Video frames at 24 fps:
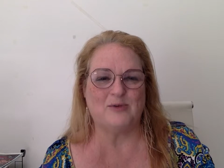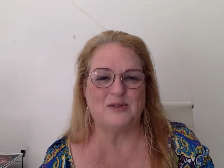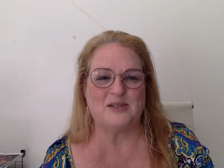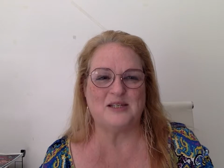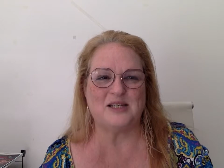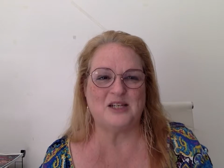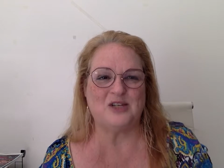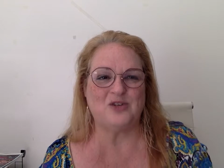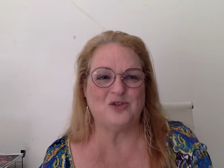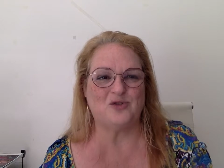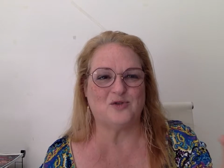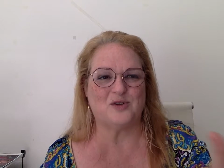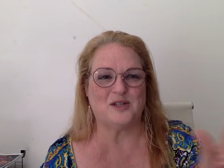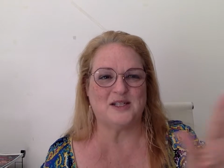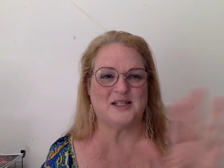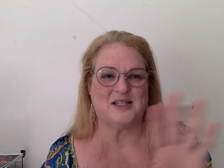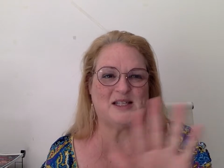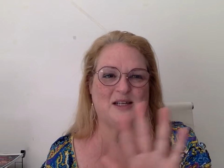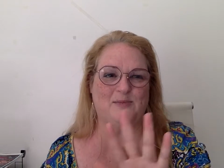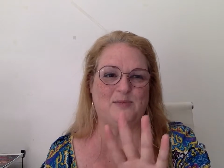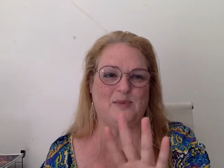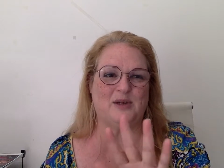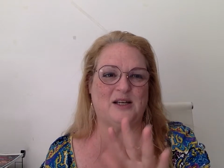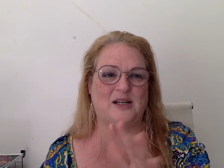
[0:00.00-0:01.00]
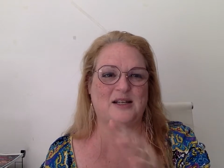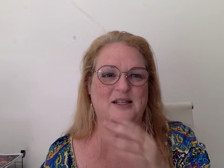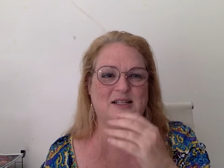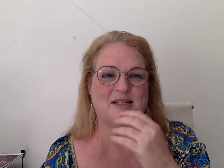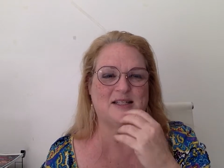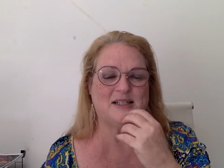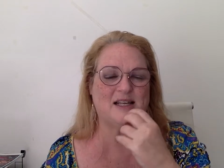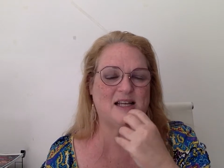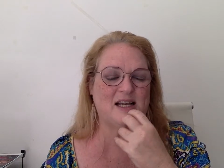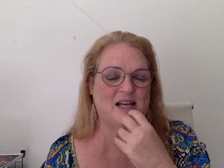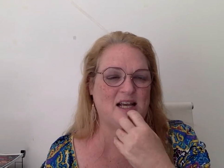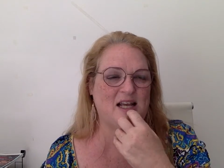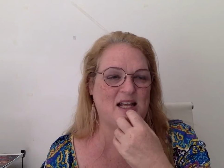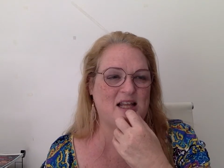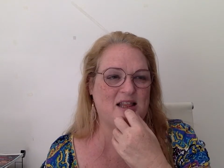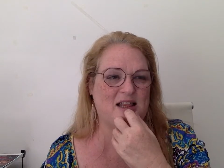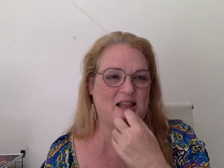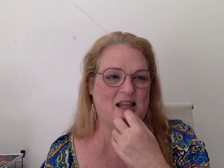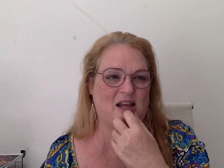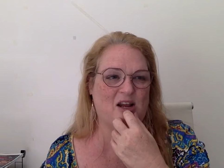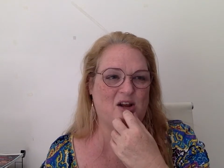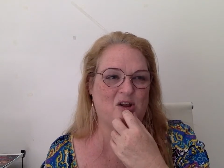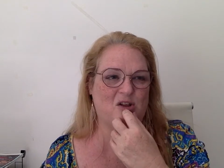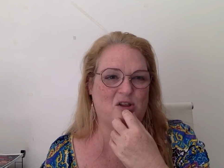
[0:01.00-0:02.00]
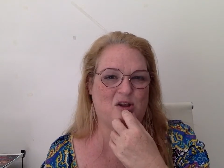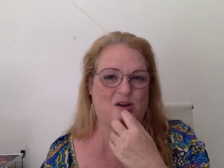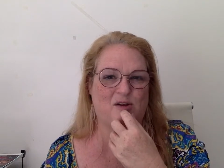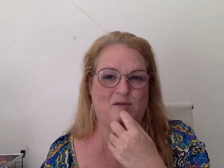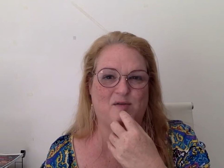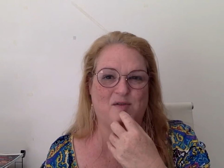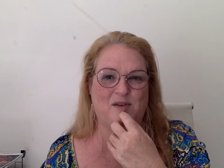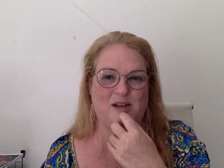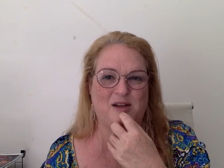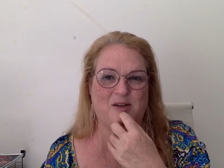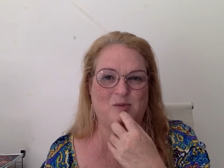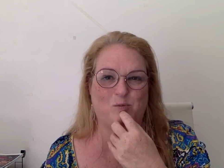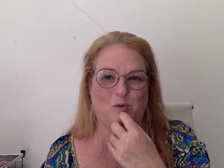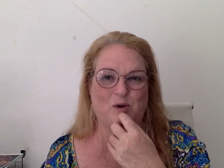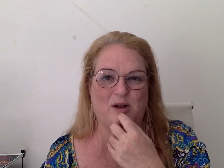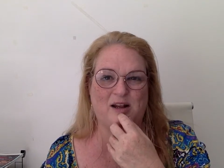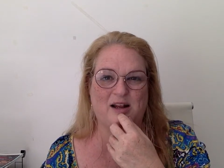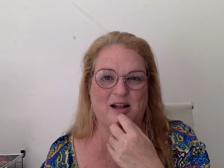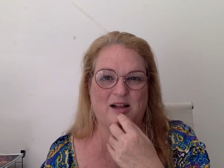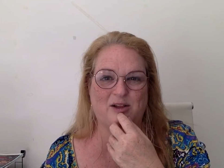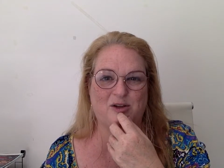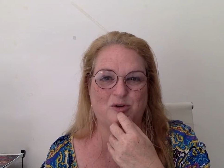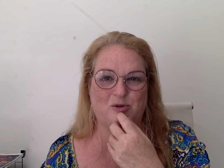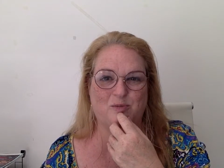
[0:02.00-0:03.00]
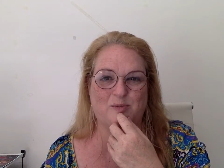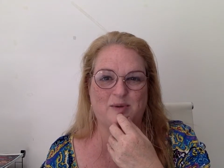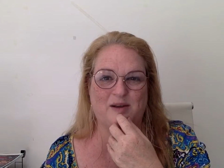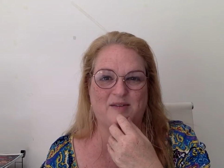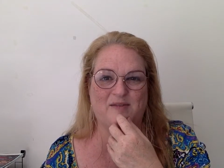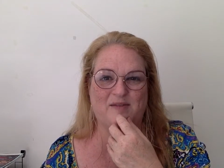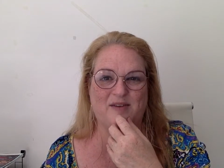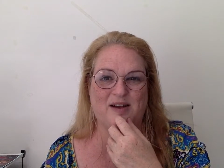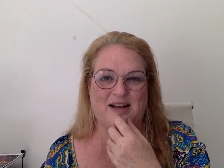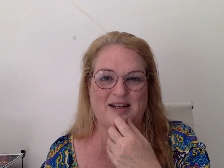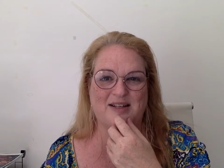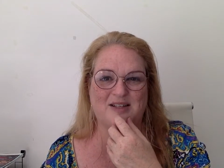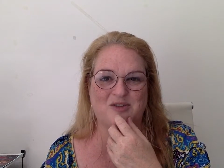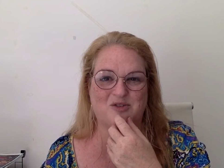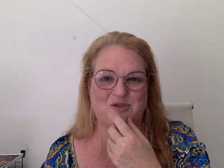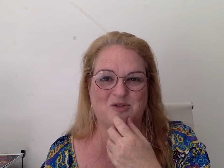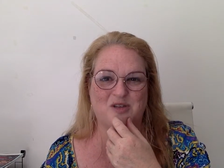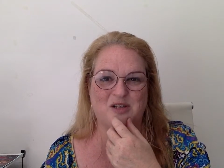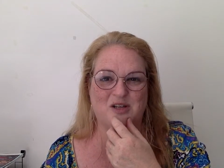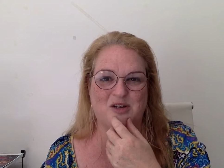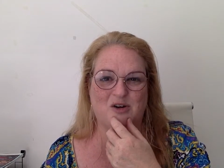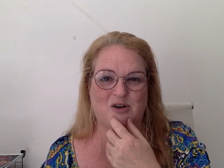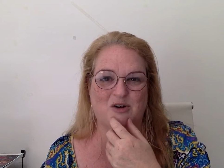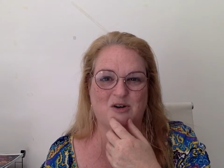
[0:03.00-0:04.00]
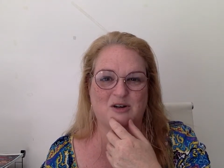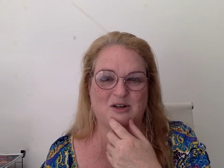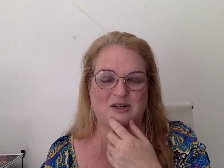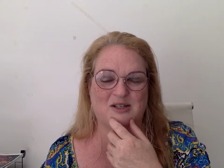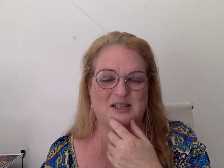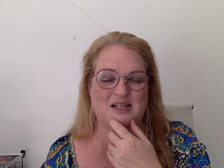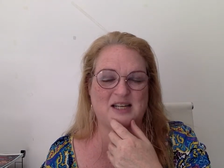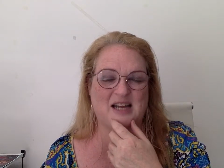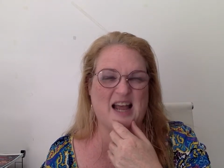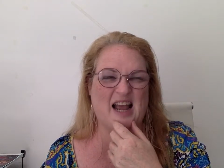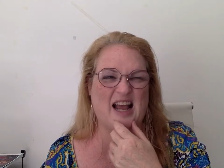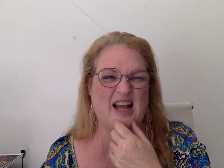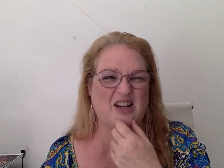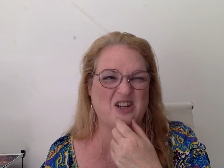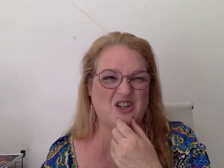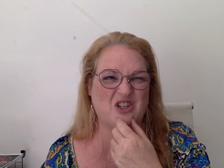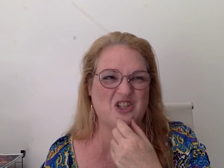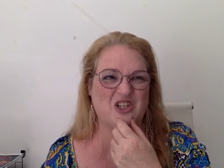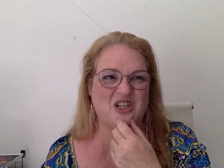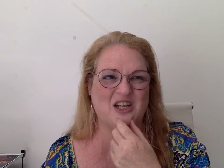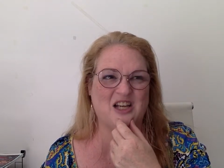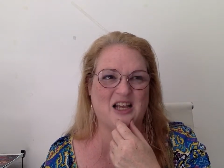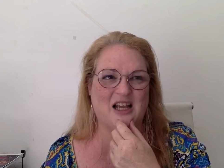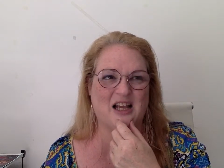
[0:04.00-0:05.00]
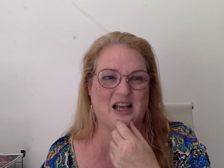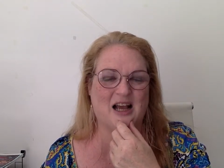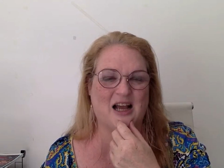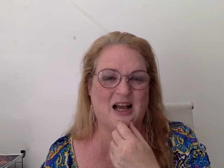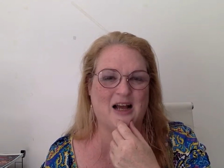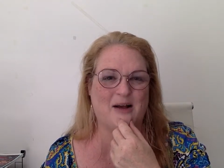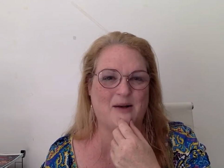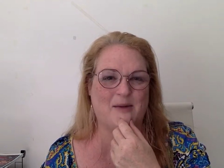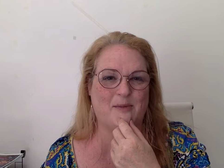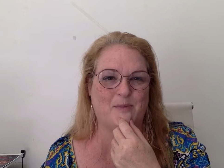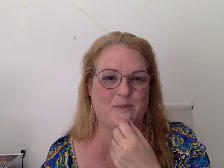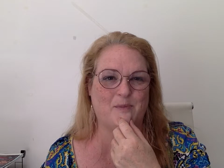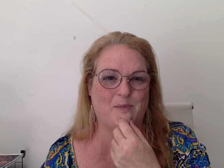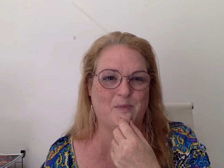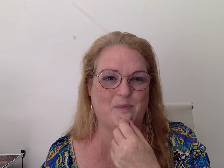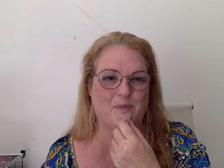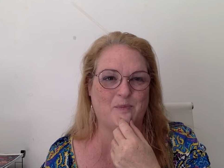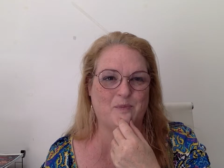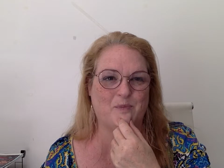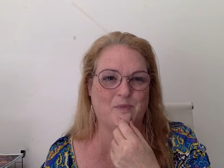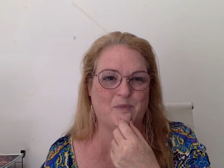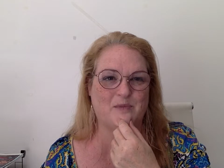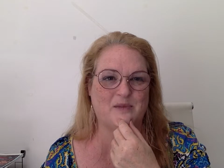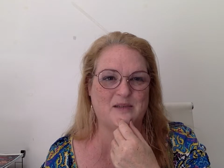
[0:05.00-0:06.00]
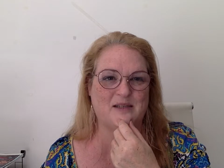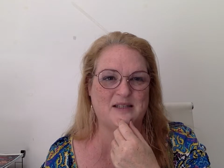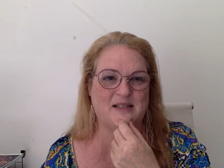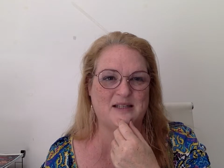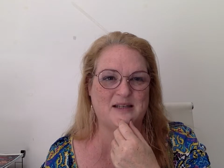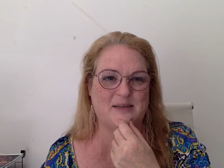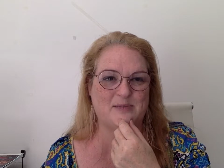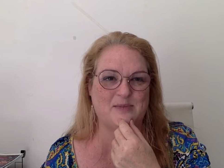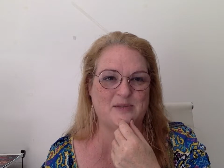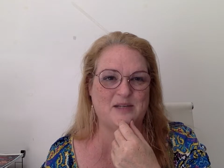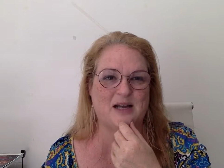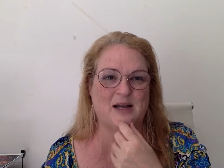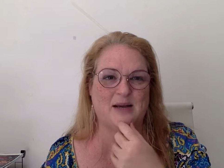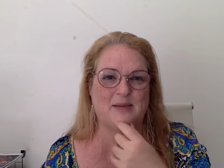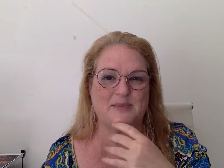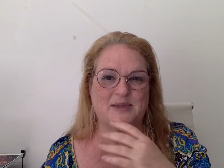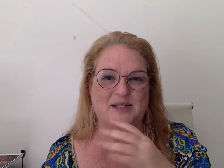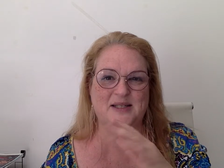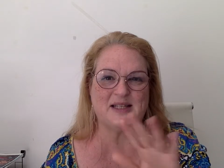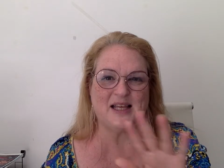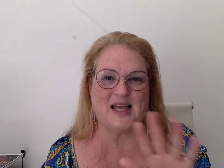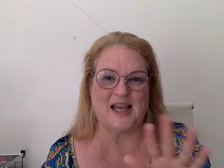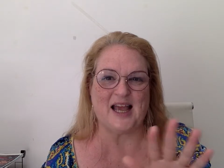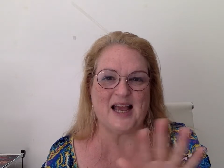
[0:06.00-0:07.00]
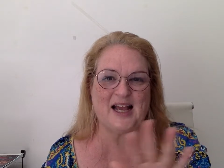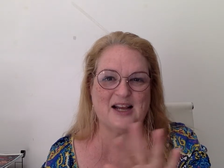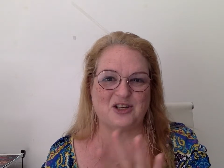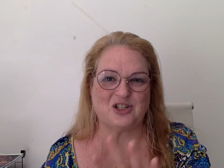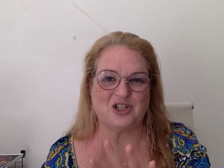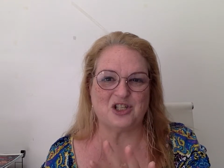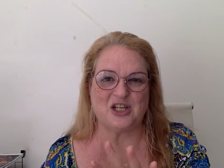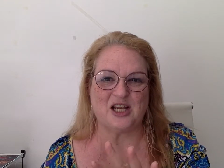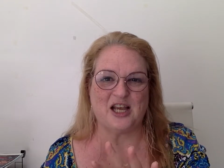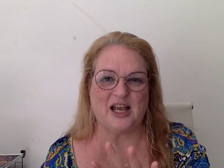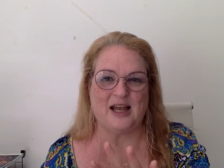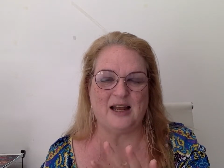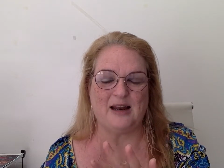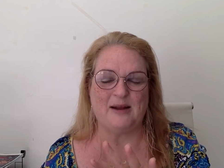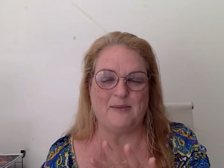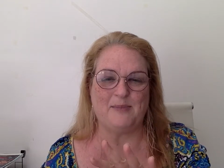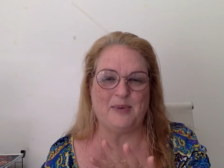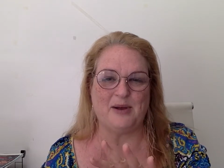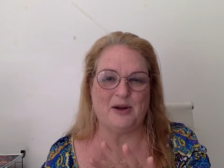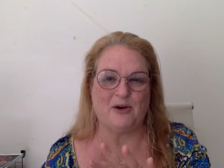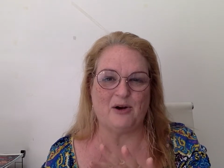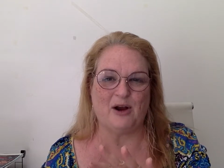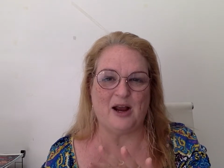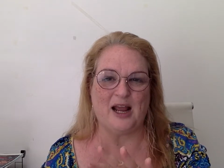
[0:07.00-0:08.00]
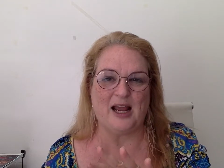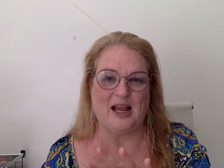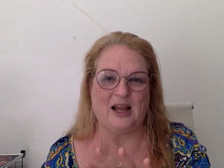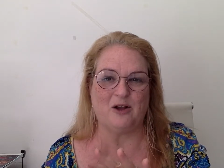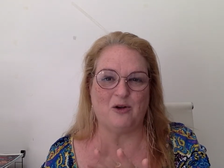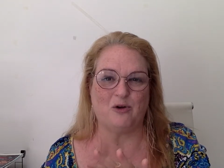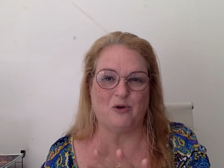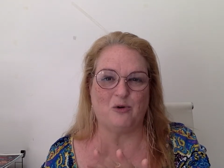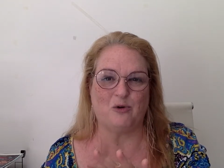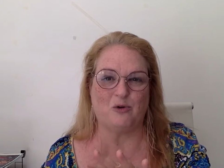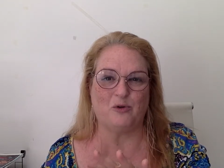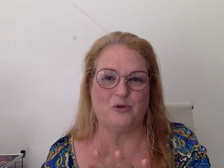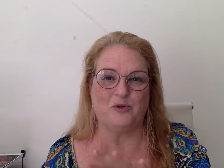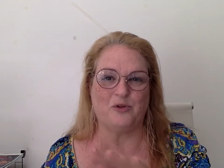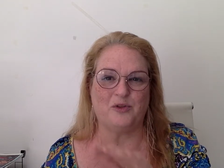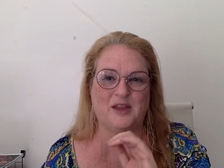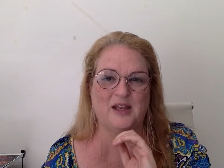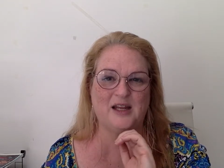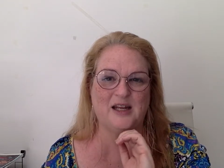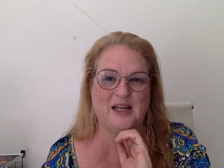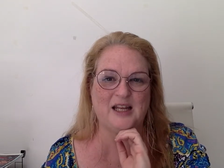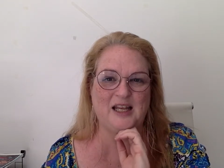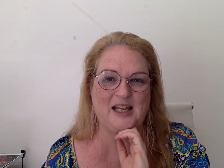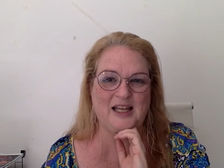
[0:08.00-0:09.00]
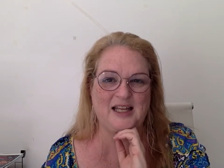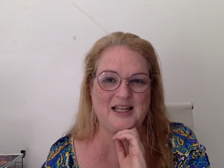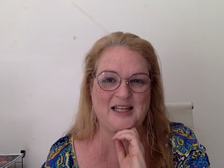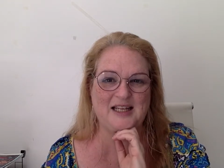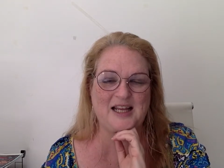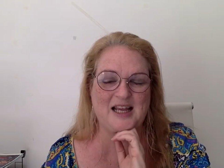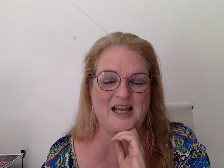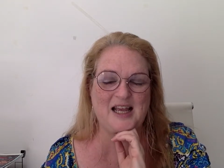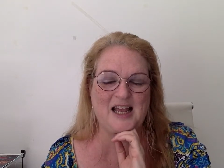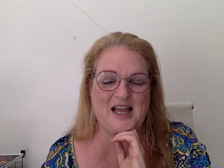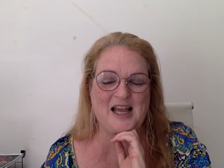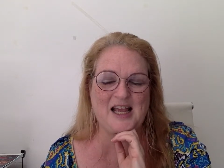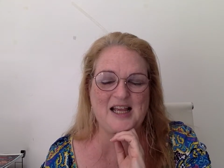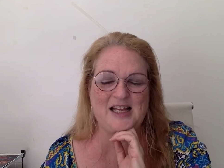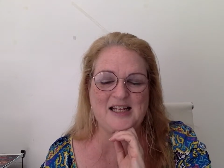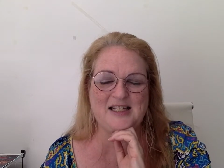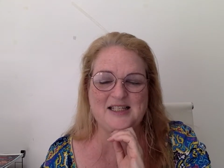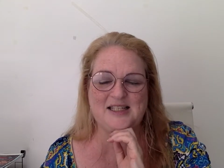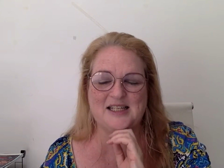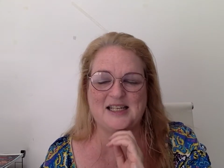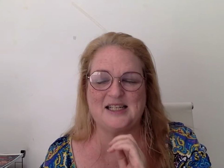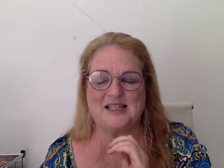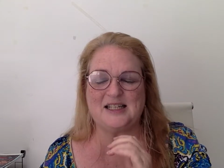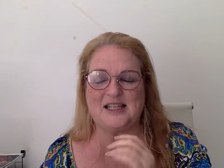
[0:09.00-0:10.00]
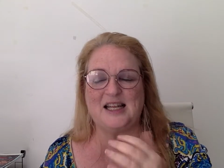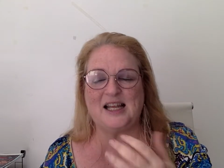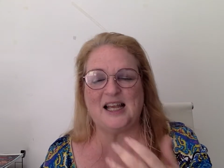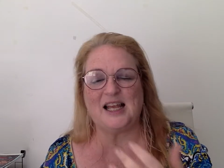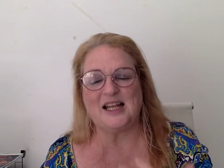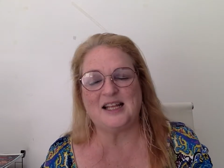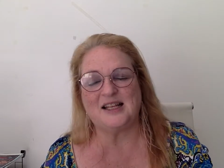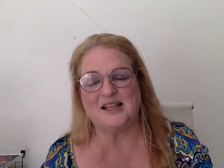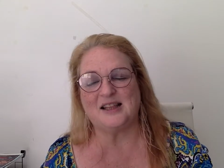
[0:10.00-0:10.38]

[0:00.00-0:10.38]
was interesting because their feet went a little bit faster than ours, and actually, sometimes they actually had a better angle than he did.